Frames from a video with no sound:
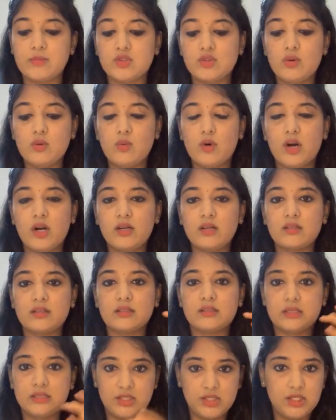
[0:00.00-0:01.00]
So what
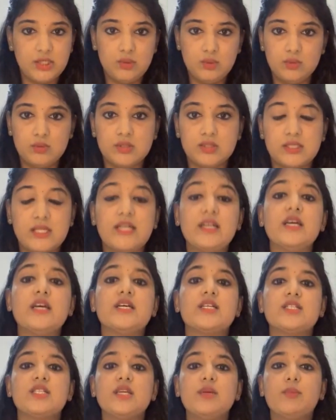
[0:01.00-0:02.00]
does she do is that
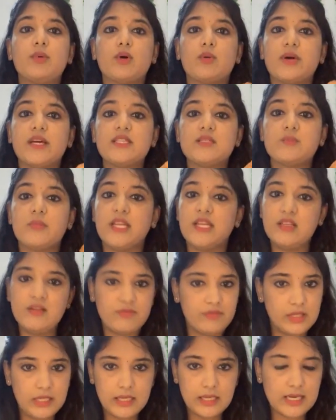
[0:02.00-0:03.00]
she provides many
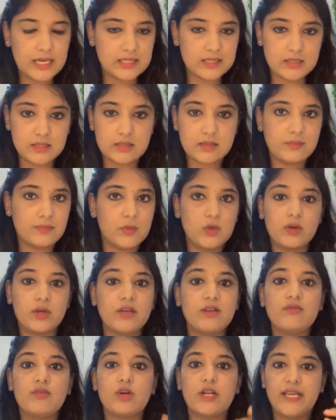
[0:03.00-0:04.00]
free classes,
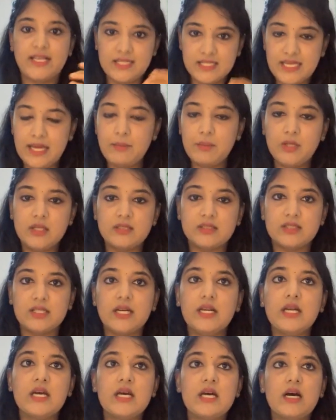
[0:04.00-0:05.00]
okay. For example is
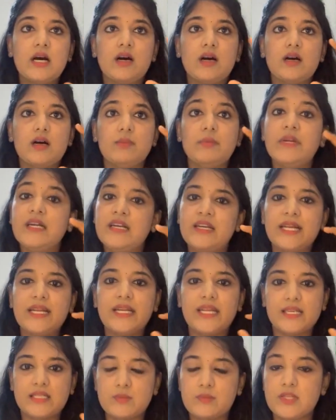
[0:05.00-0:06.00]
that
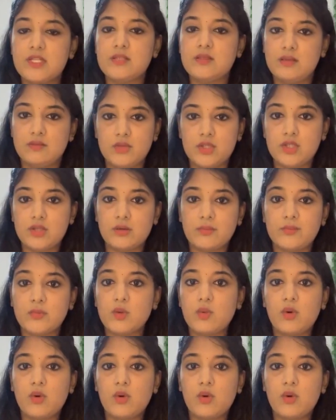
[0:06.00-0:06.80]
Midnight Express Revision.